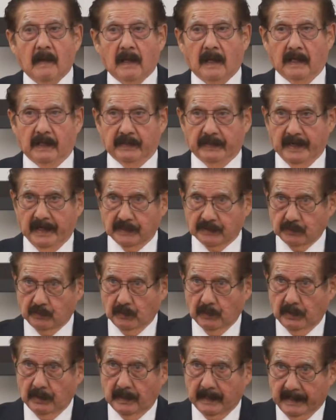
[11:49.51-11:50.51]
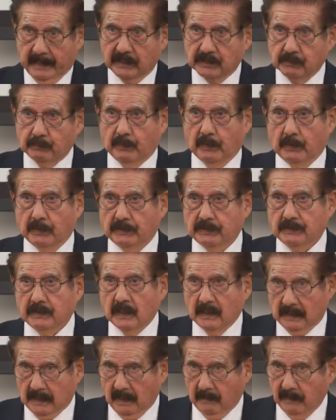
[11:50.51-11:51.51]
And that's where exports
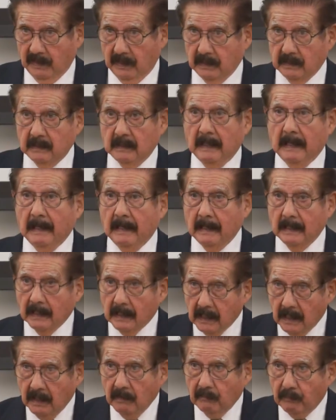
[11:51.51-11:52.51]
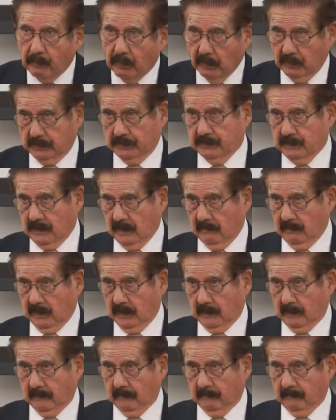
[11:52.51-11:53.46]
come in, imports come in.